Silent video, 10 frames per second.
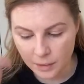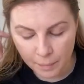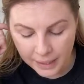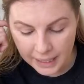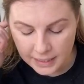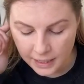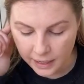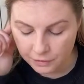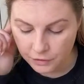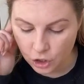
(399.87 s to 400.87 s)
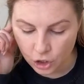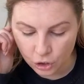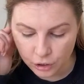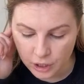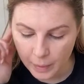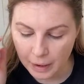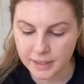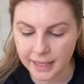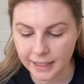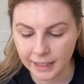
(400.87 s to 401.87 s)
Manny is kind of just about
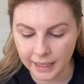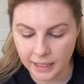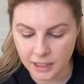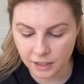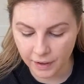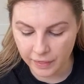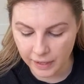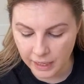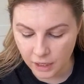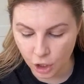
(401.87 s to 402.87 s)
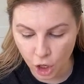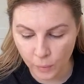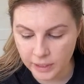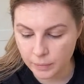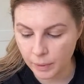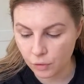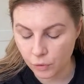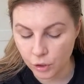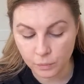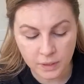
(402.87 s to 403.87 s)
settling into the fact that he can go into both
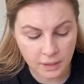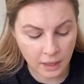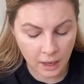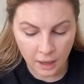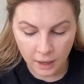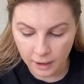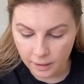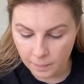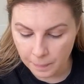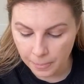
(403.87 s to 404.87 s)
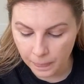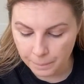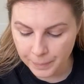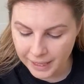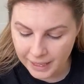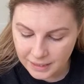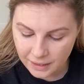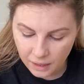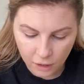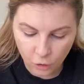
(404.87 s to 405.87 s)
rooms um, because
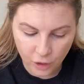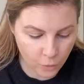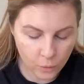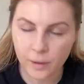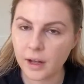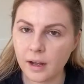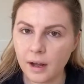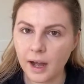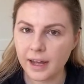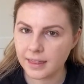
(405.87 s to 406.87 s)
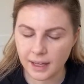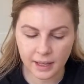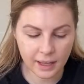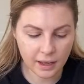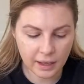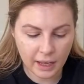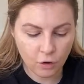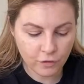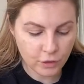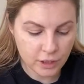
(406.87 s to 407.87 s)
although I think it, it
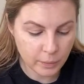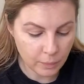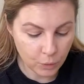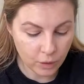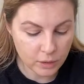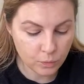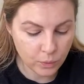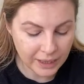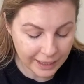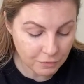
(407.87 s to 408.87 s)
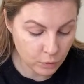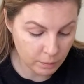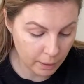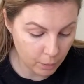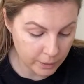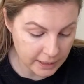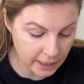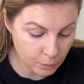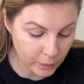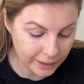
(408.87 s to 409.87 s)
confuses people because we lived with my mum and
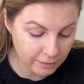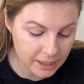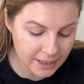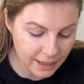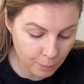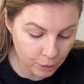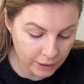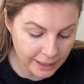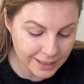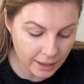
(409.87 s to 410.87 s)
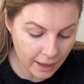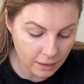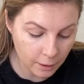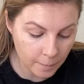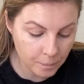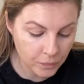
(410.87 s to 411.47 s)
dad, but we lived separately together.